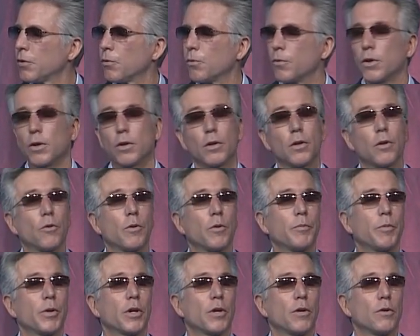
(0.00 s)
Well, lo
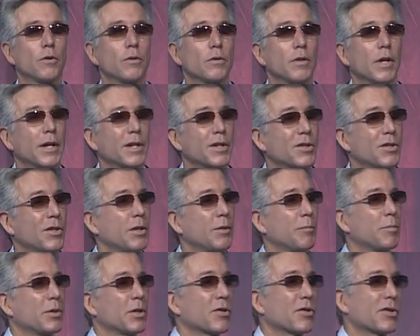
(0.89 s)
and behold, like
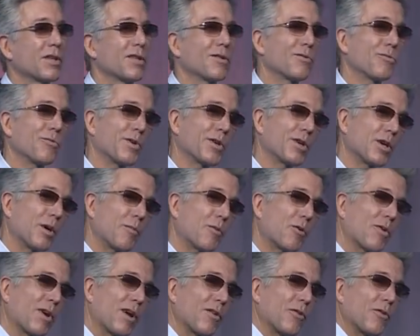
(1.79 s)
Seabiscuit, we
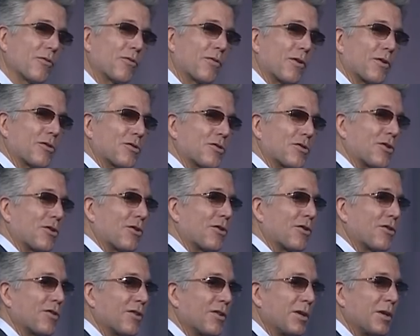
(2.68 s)
come around the first
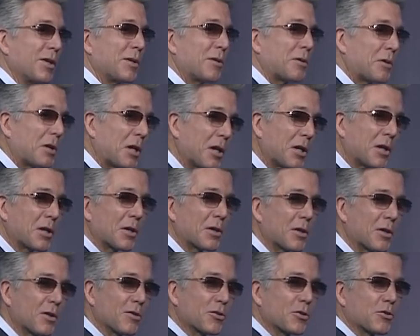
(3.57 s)
turn, gaining
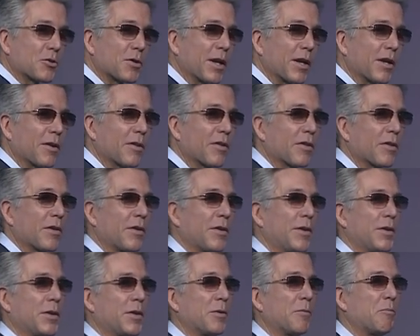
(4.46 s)
a little strength,
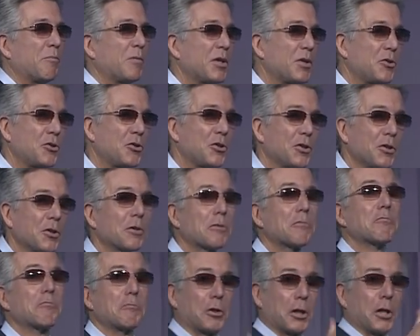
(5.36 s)
mid
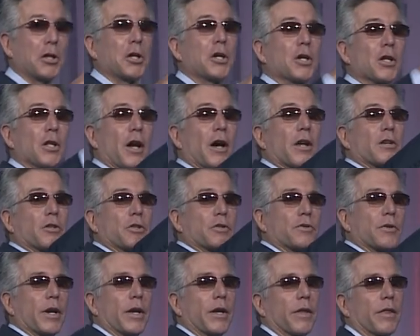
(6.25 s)
year, gaining a lot of
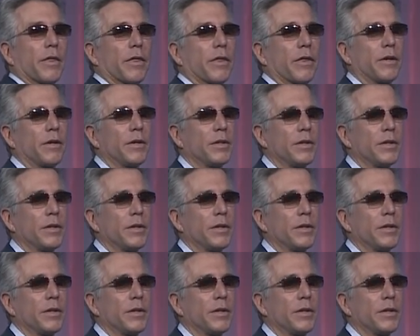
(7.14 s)
strength,